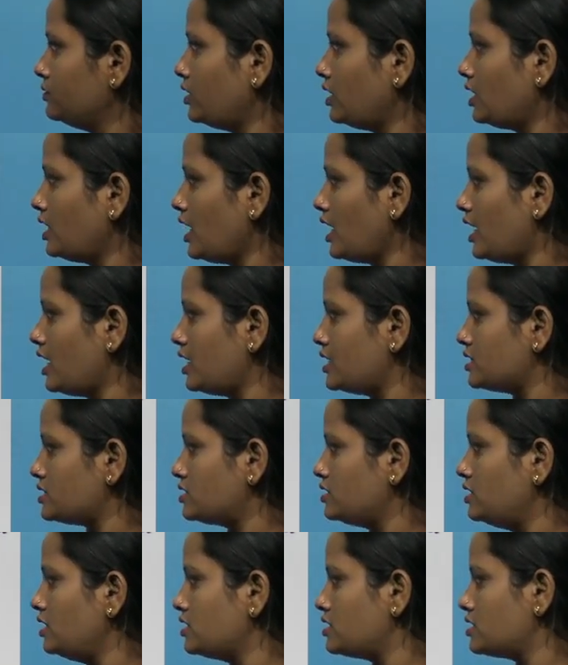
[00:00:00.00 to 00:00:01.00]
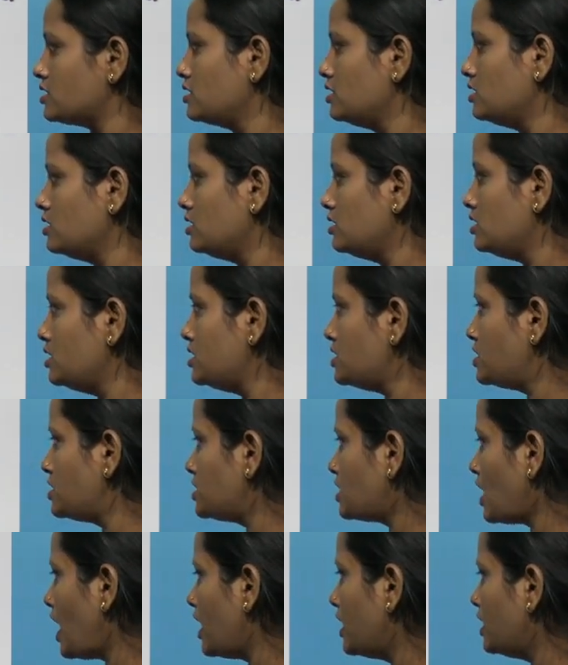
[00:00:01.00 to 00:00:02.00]
Yes, this girl is
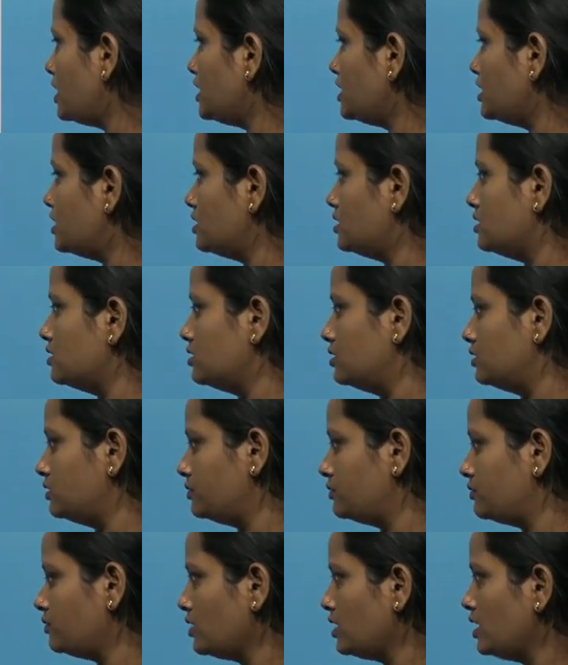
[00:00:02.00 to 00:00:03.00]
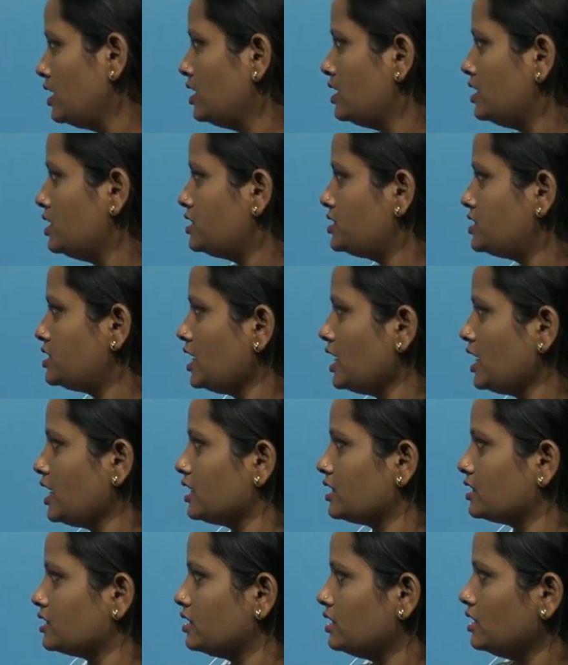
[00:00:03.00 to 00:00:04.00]
standing here.
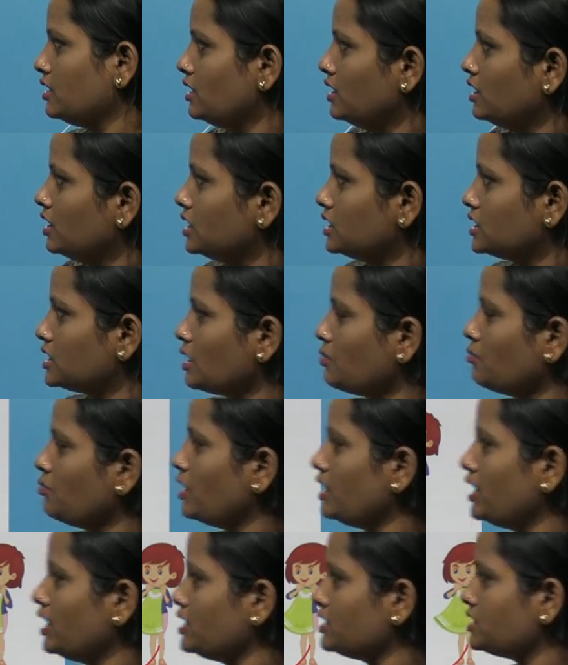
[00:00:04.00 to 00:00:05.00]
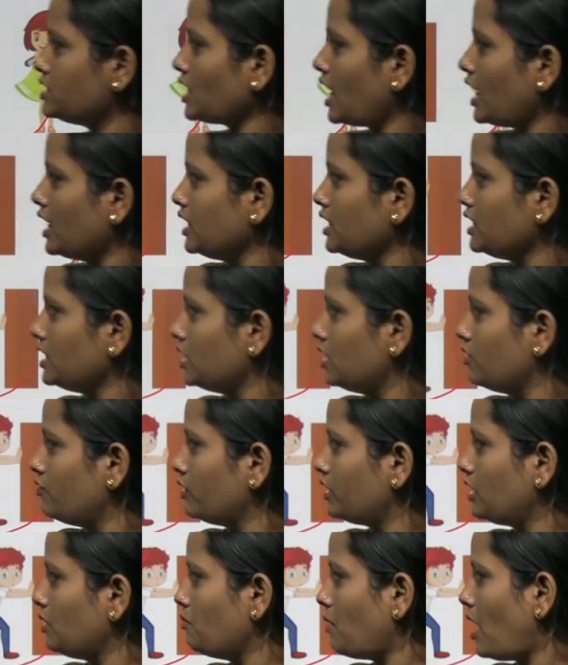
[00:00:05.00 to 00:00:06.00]
Sing. Somebody is standing here
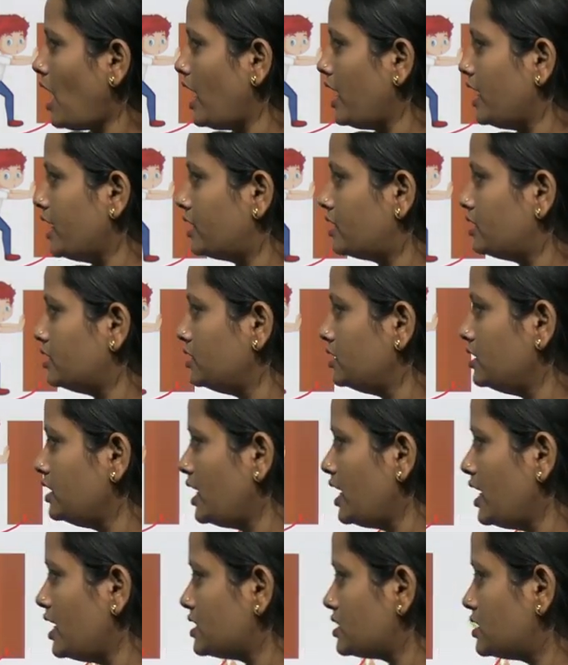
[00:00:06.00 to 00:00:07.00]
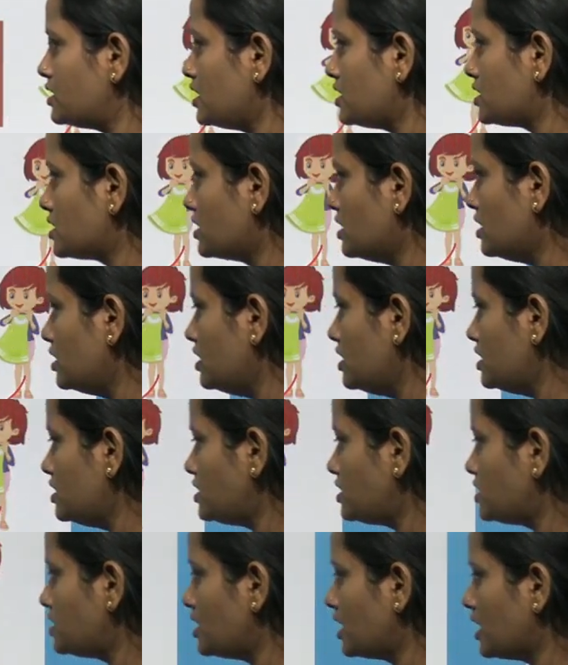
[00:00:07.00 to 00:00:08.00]
with a mic. Yes, this girl is
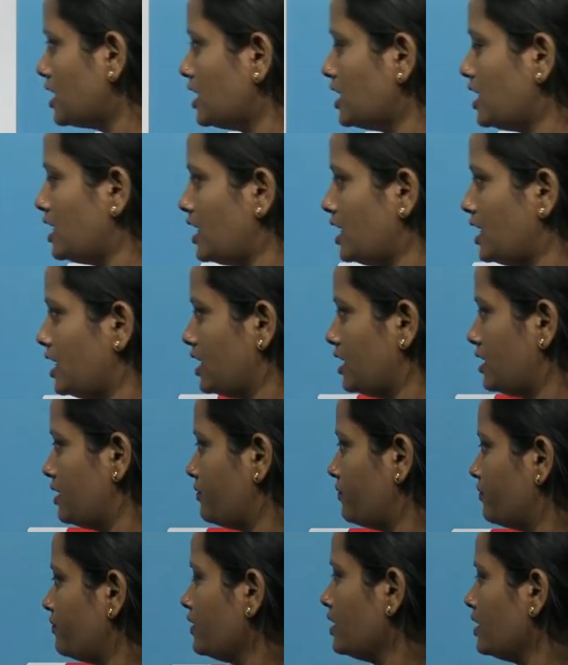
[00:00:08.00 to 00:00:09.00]
singing.